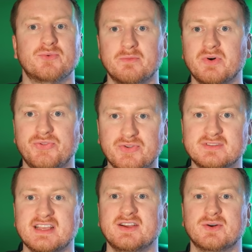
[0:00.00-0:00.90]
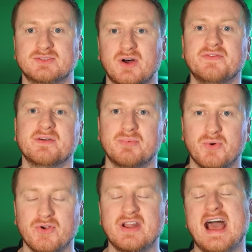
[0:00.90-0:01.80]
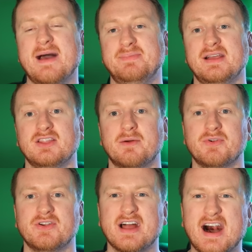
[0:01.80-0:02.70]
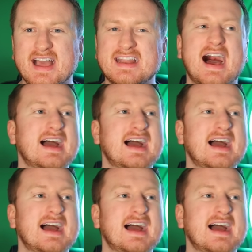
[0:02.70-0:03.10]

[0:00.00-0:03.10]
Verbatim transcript: Rome Odunze goes off the board at pick number nine.